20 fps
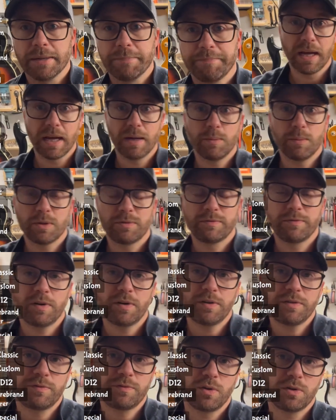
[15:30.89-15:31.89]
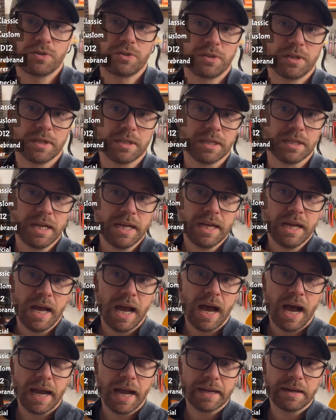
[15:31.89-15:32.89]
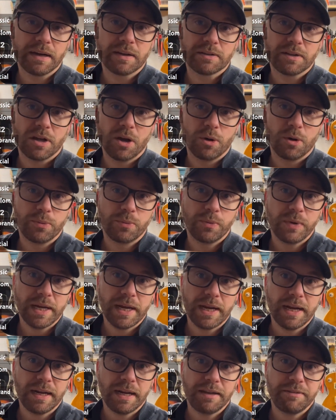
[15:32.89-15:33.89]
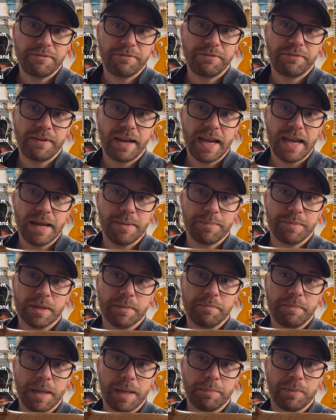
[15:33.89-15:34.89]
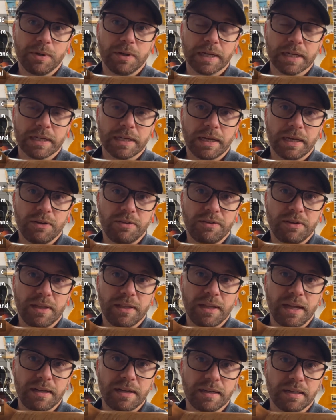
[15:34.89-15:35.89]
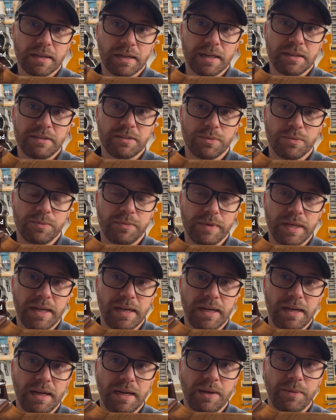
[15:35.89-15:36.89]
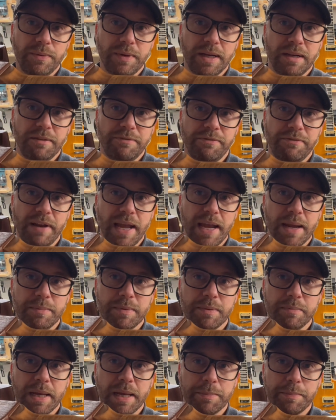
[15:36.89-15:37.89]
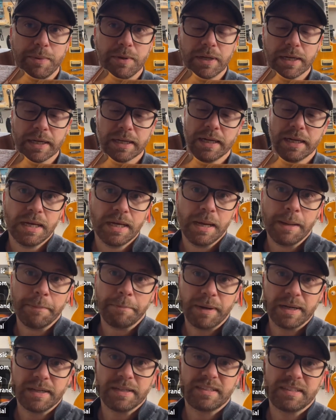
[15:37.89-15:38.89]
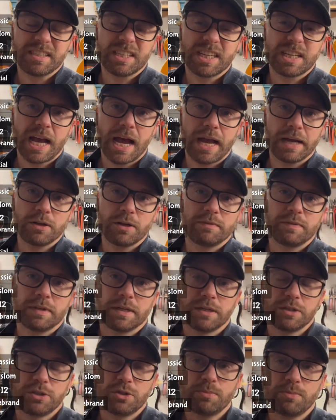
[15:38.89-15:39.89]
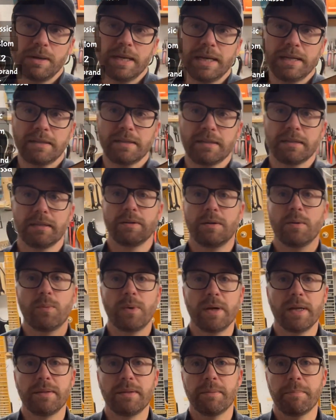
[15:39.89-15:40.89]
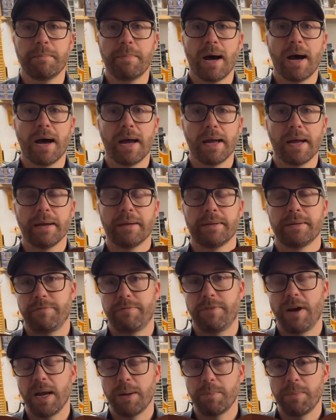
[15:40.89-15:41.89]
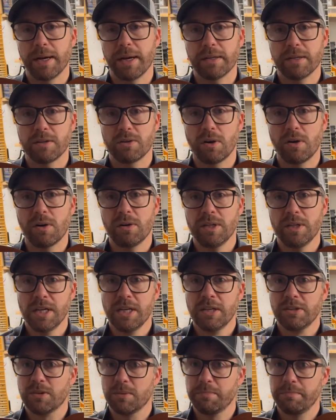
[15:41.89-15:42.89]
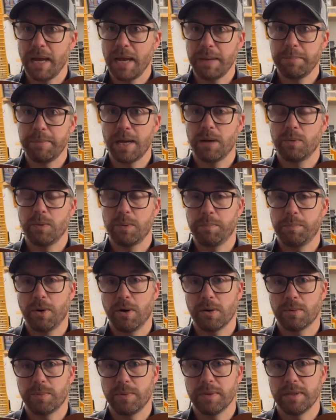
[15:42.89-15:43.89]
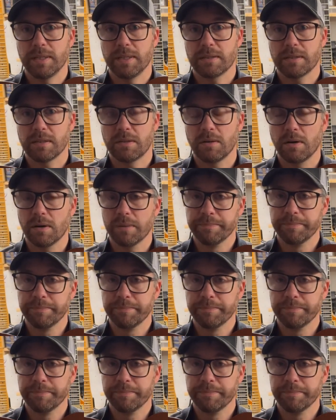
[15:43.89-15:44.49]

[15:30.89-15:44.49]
I was very fortunate. I got a really flamed maple neck. Can you see that? It's a really flamed maple neck. But it's kind of a doublet with my Firebrand guitar, so maybe I will part with this guitar.